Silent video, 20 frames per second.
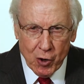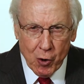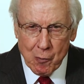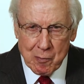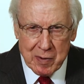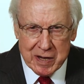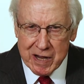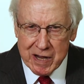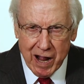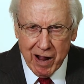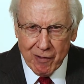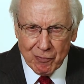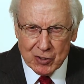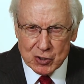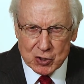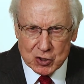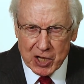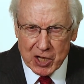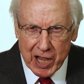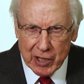beyond the
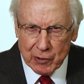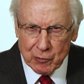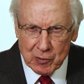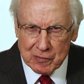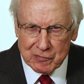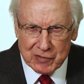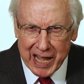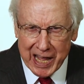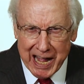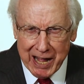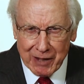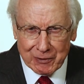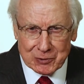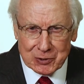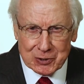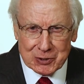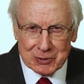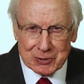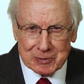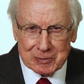shadow of
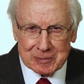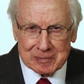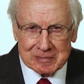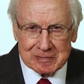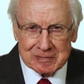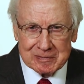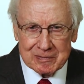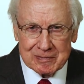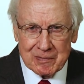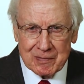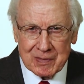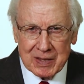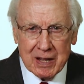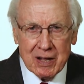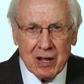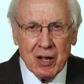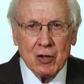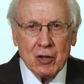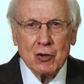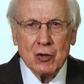doubt,
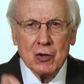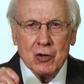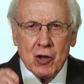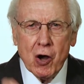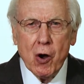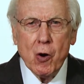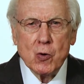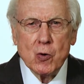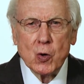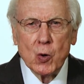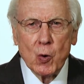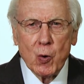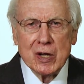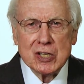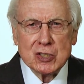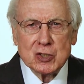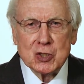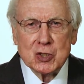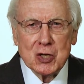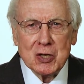no
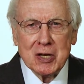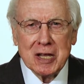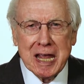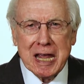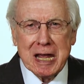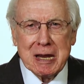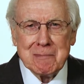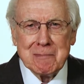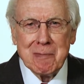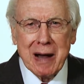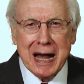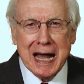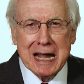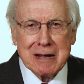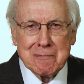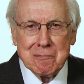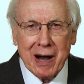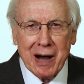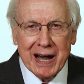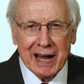question in my
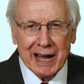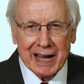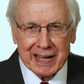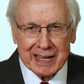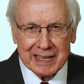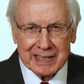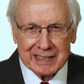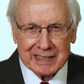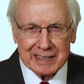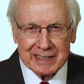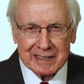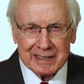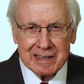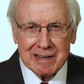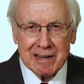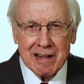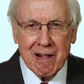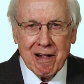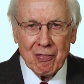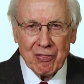mind
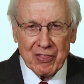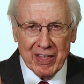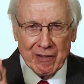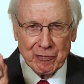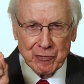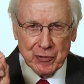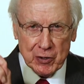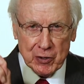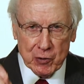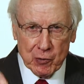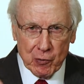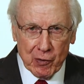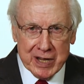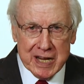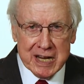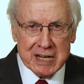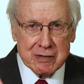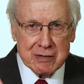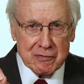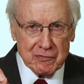that the
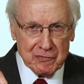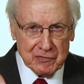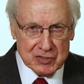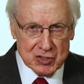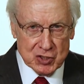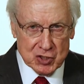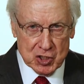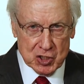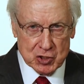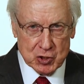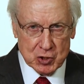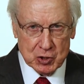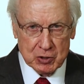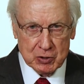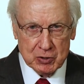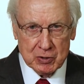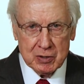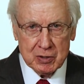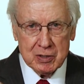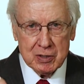great
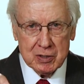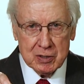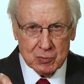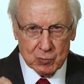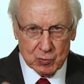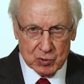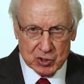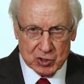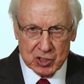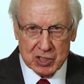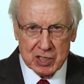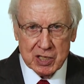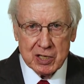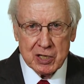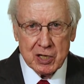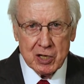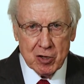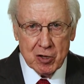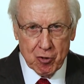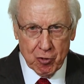physician was
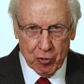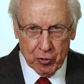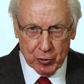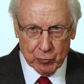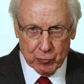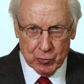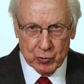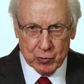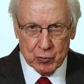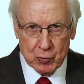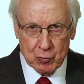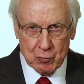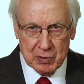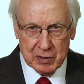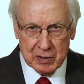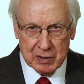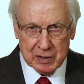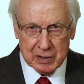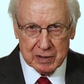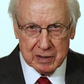in the room
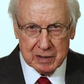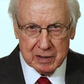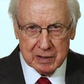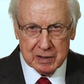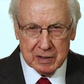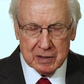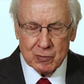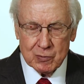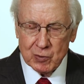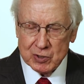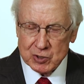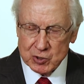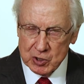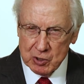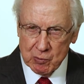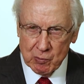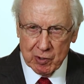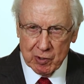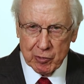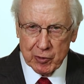when
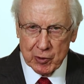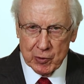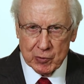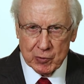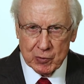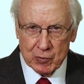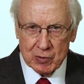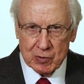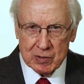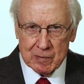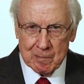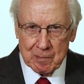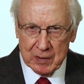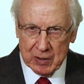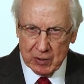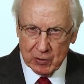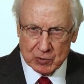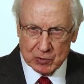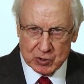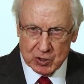she went through
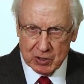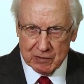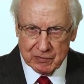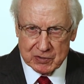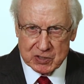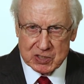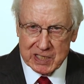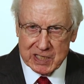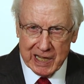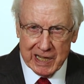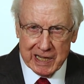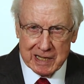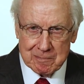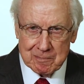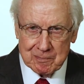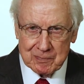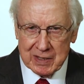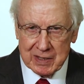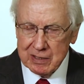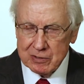her toughest time.
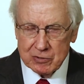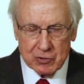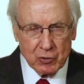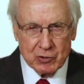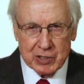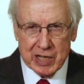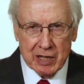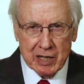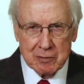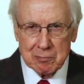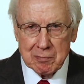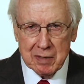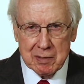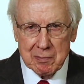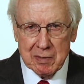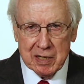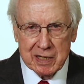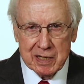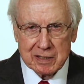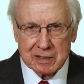No doubt in my
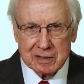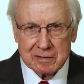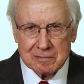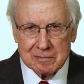mind.